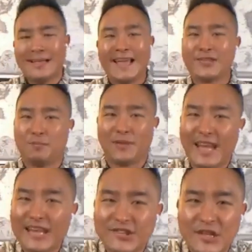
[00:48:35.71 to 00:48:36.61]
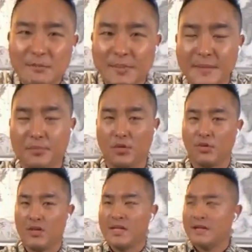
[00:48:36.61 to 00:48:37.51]
It's blessing
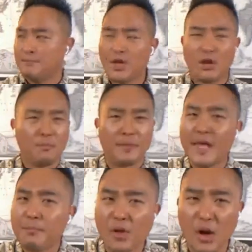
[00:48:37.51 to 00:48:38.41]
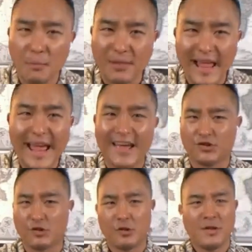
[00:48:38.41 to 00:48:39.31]
people. You know, people are
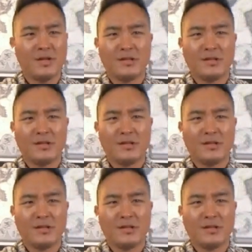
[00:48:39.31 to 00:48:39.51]
blessed.